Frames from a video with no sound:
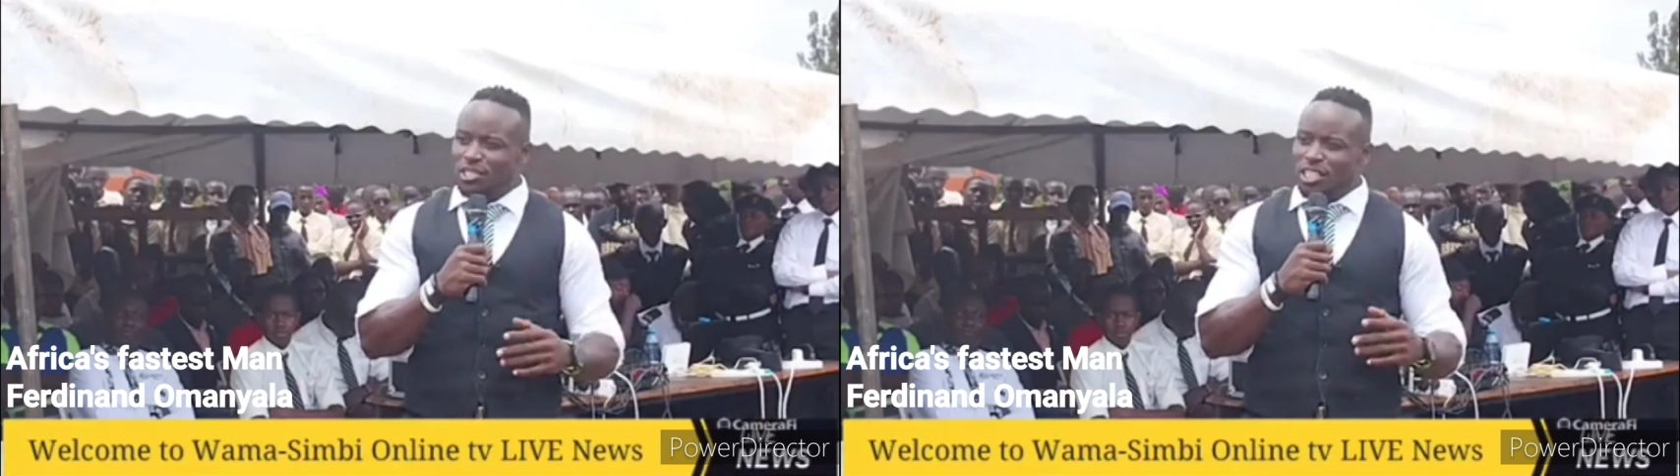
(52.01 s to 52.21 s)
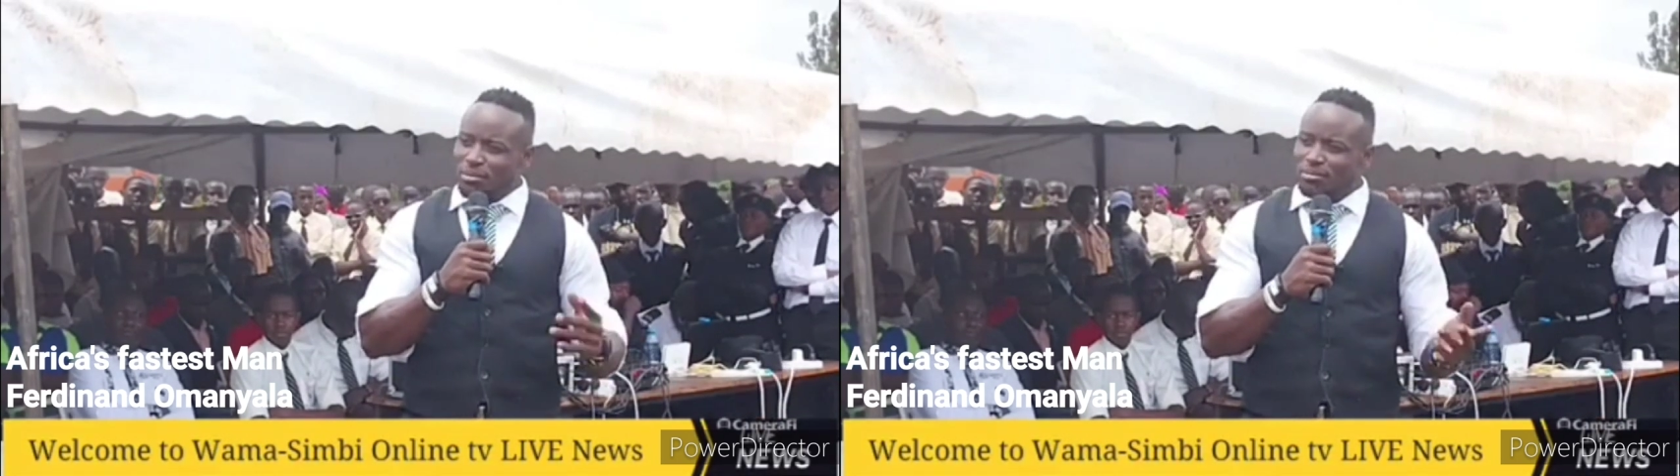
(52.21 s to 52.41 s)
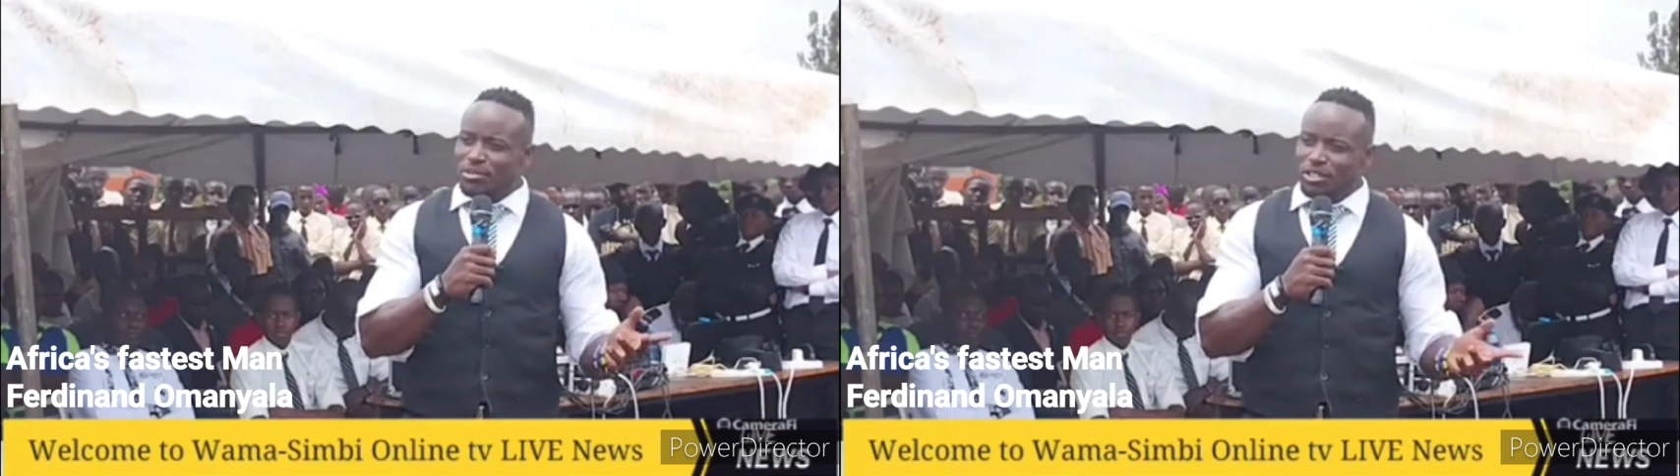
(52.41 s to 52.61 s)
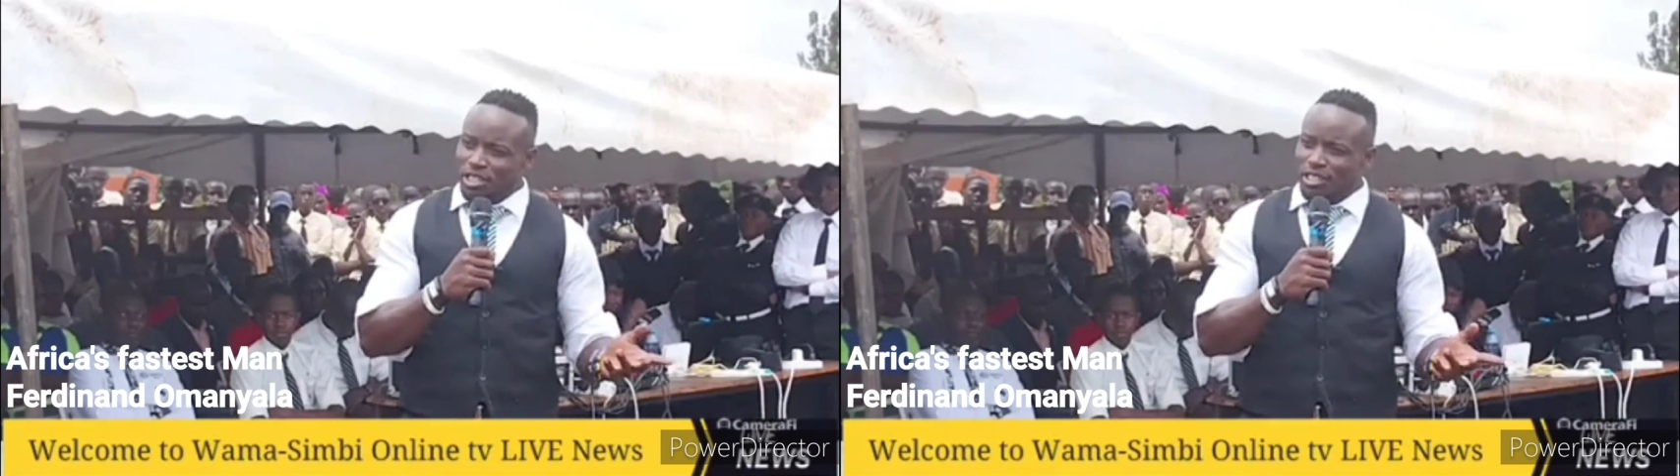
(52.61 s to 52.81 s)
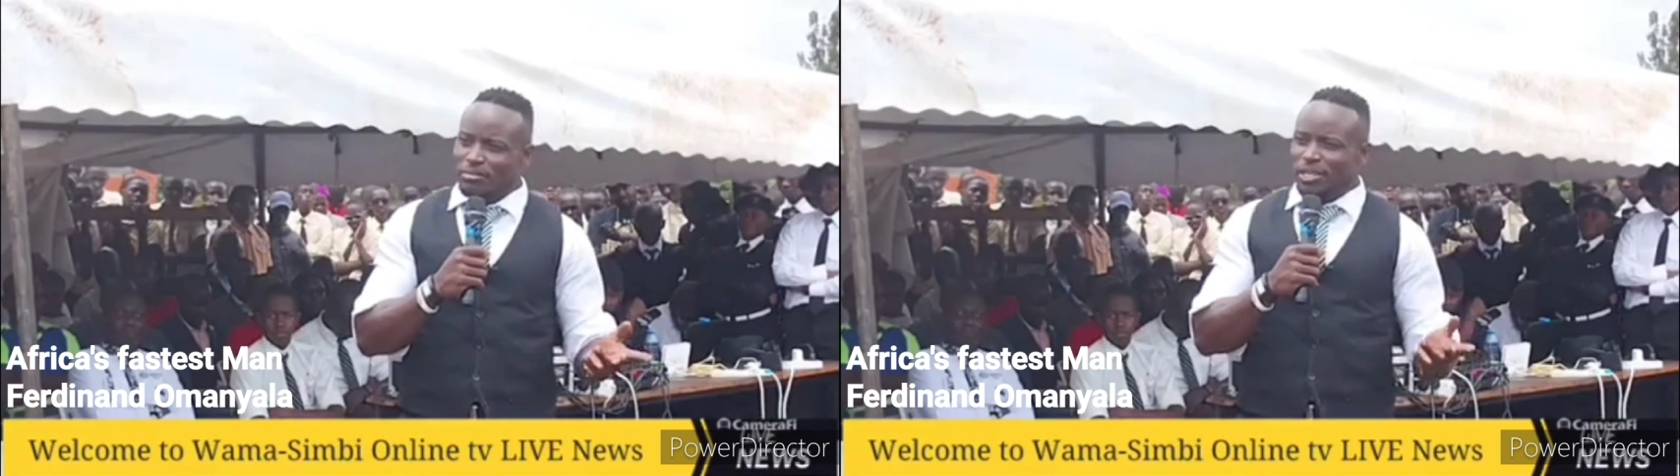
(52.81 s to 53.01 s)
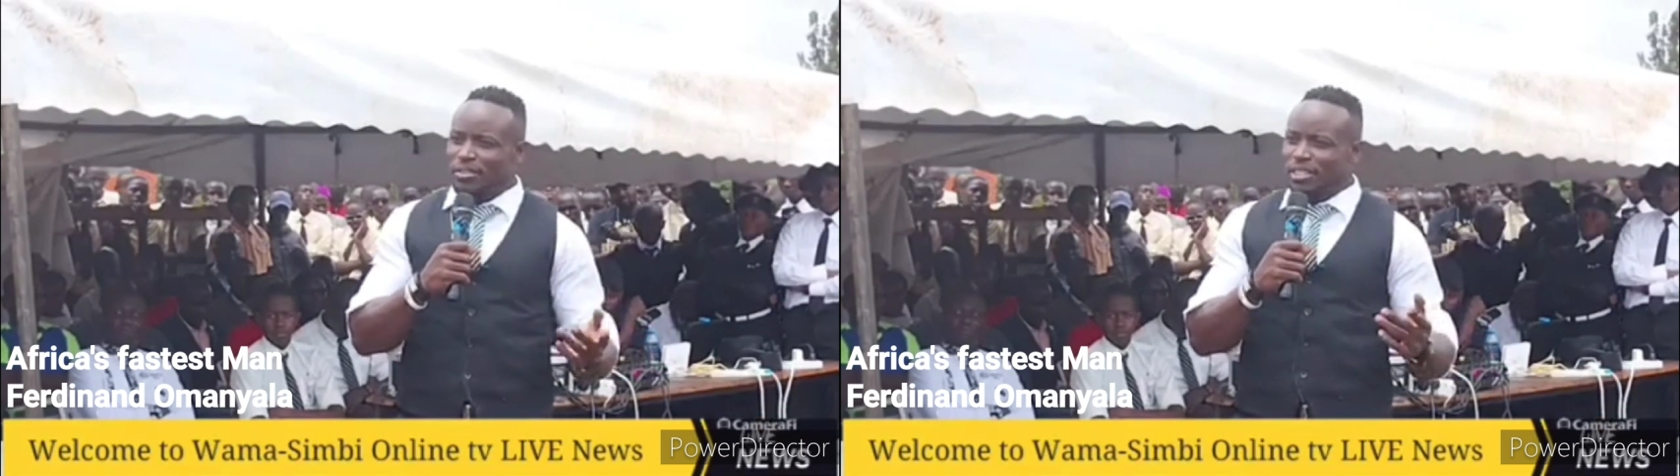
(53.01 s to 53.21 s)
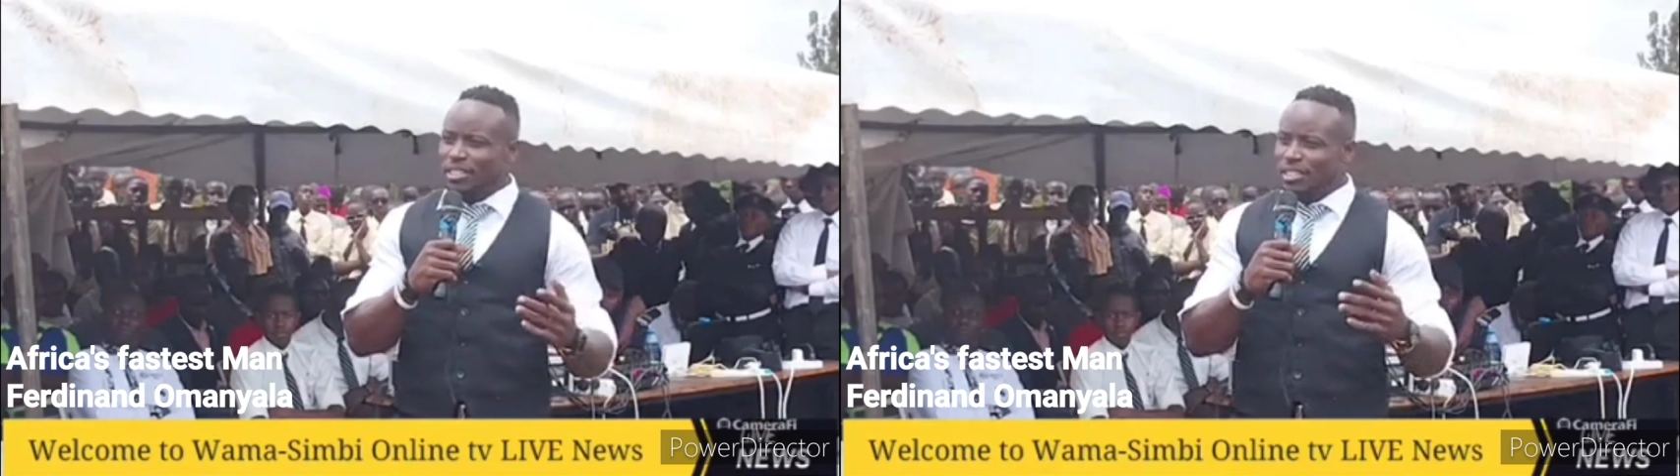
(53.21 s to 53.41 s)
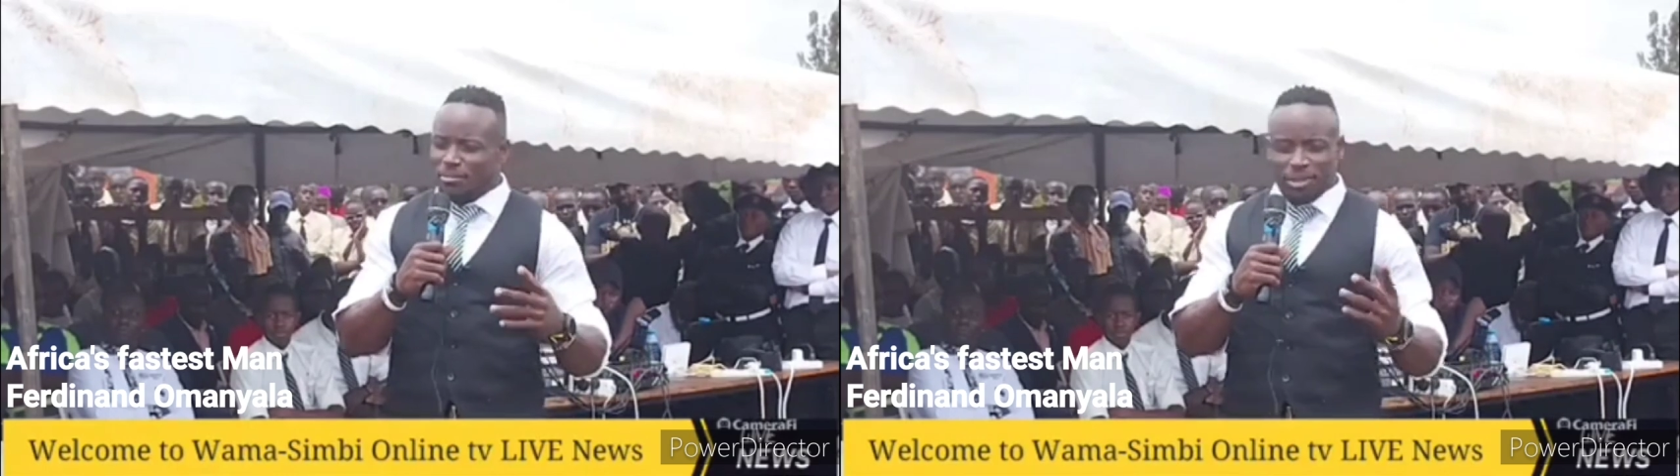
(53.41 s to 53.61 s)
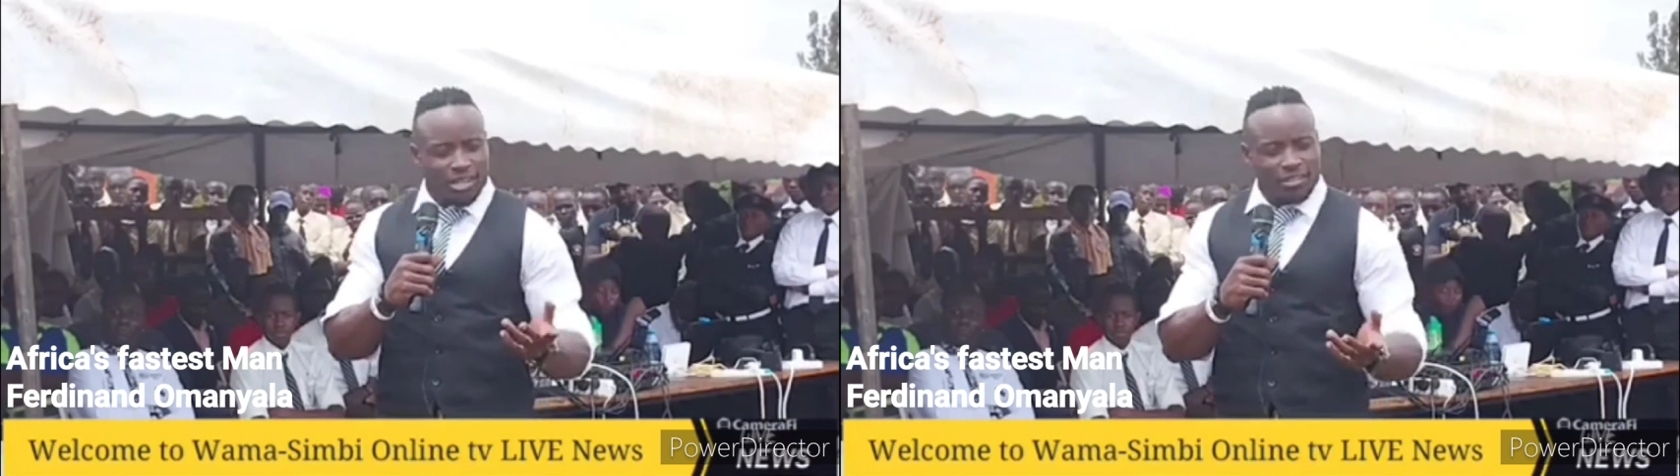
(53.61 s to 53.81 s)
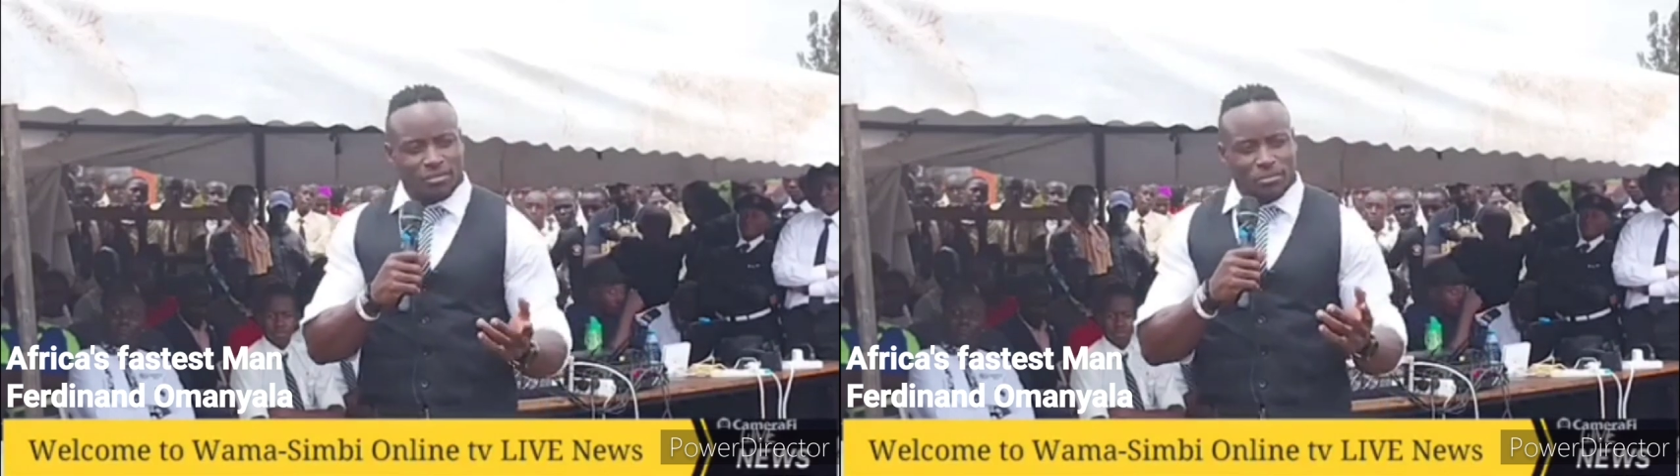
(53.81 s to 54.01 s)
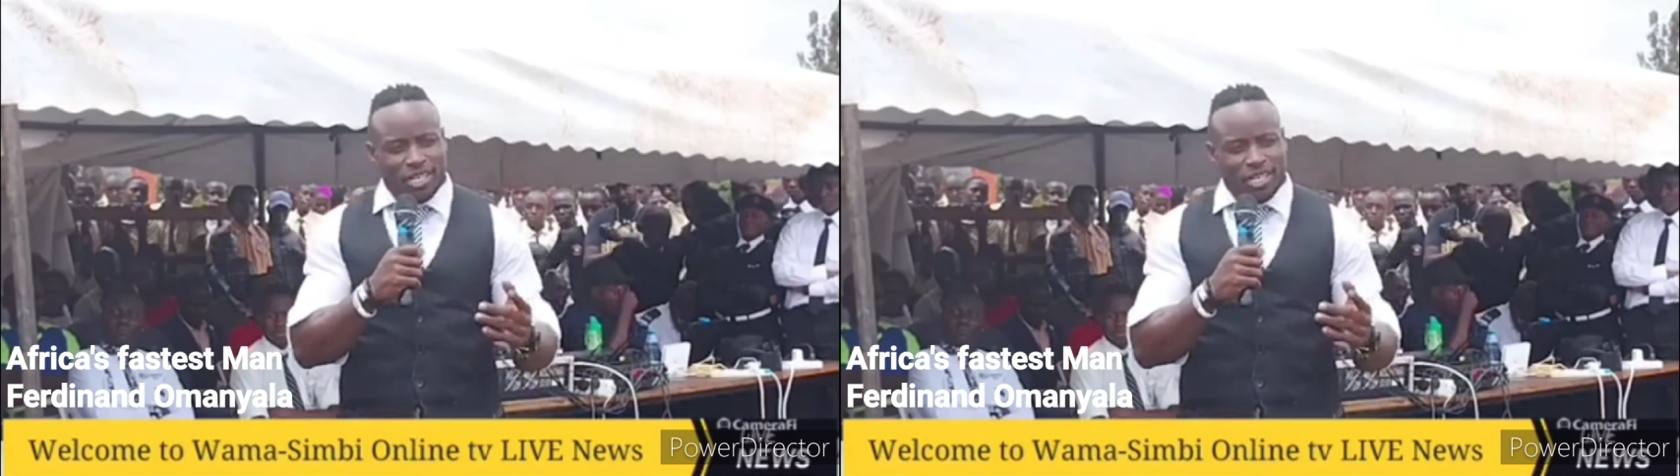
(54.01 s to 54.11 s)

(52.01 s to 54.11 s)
some don't have parents, some have,